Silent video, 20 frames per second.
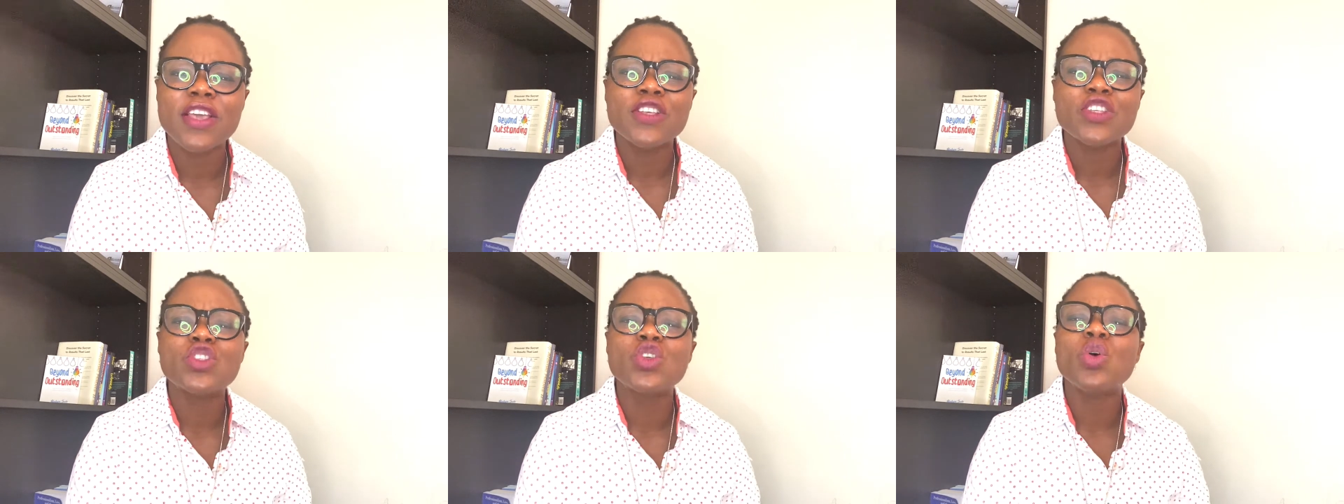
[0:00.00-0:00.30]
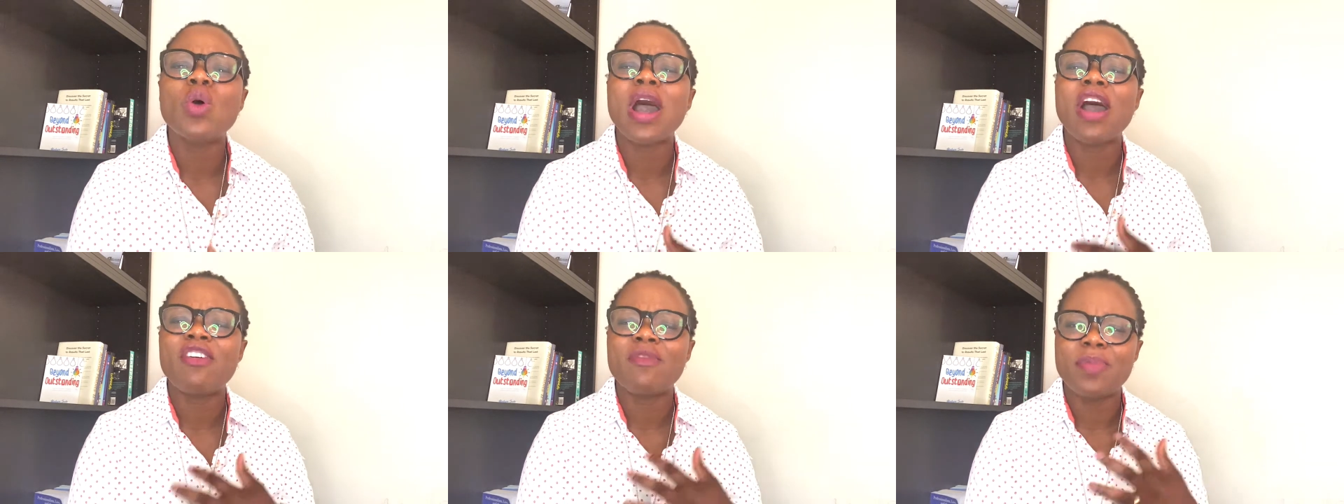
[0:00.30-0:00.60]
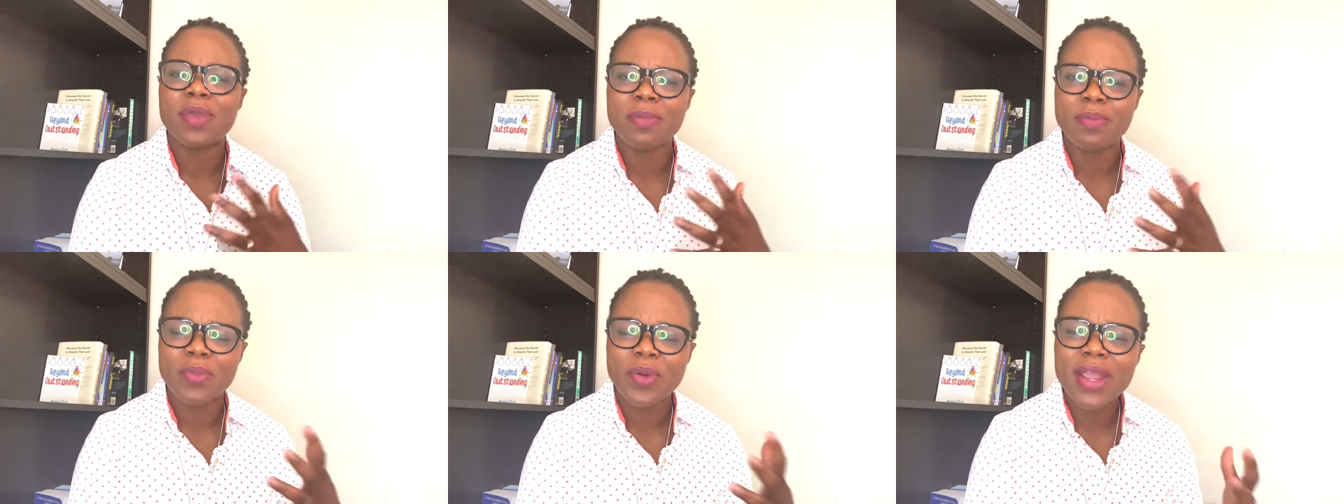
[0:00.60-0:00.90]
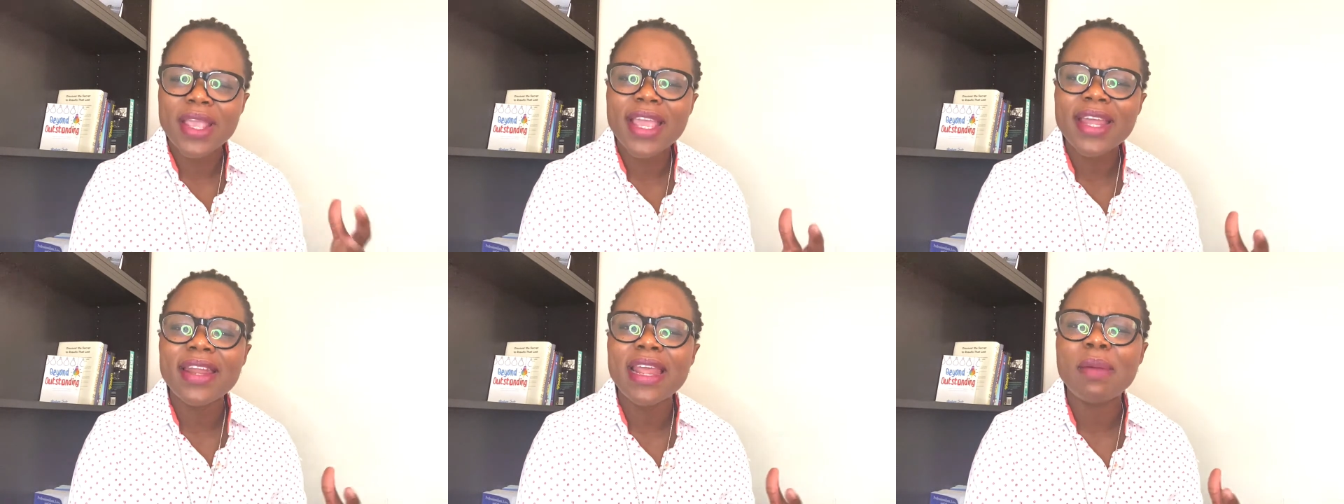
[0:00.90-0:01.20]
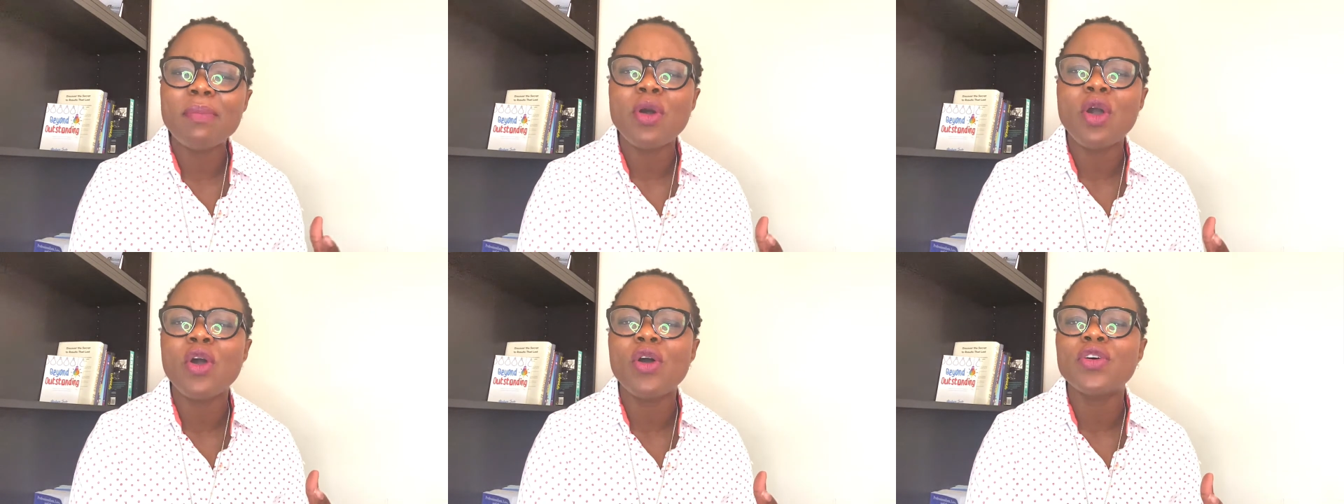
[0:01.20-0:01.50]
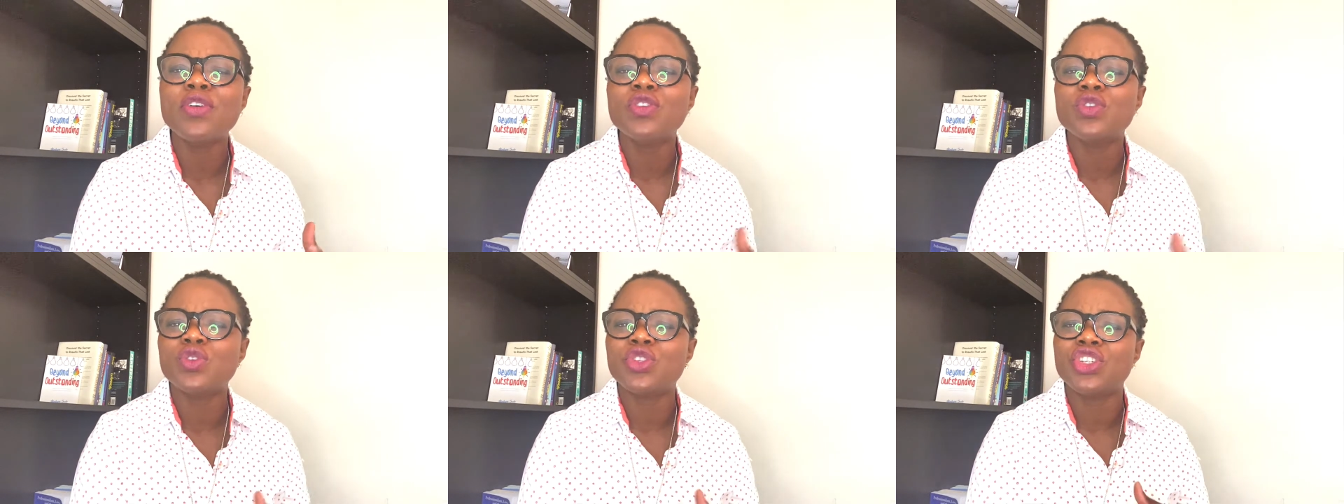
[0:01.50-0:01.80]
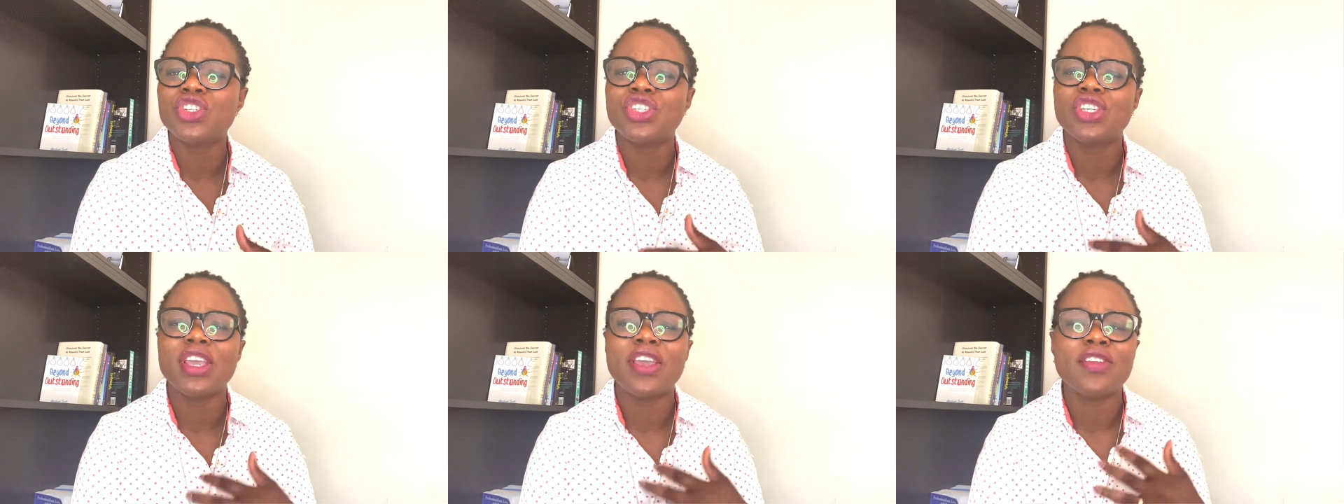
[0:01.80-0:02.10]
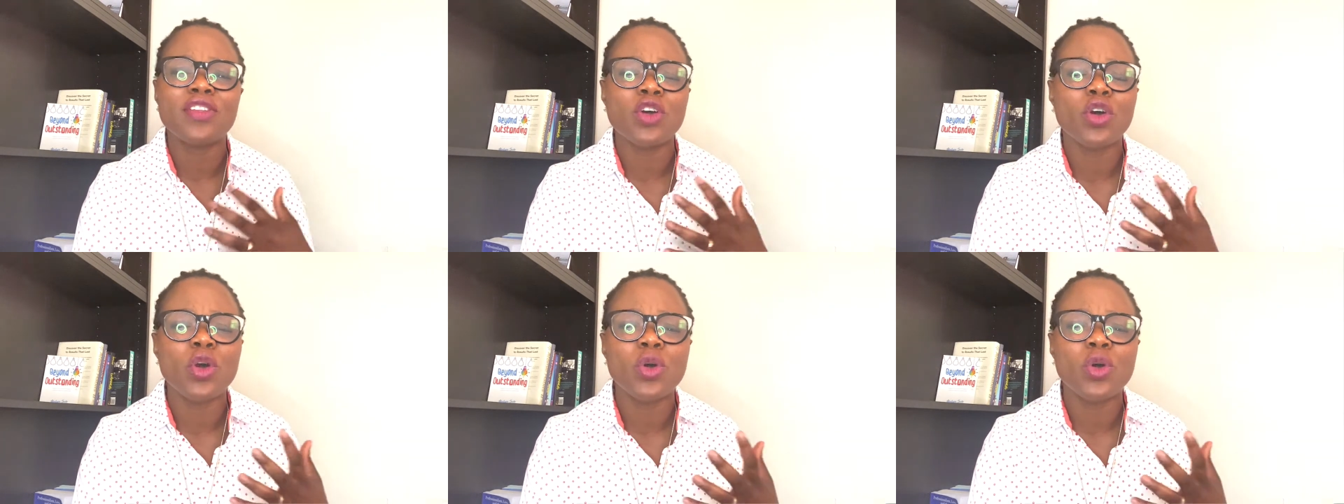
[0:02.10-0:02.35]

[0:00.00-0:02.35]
So I'll be bringing them on to share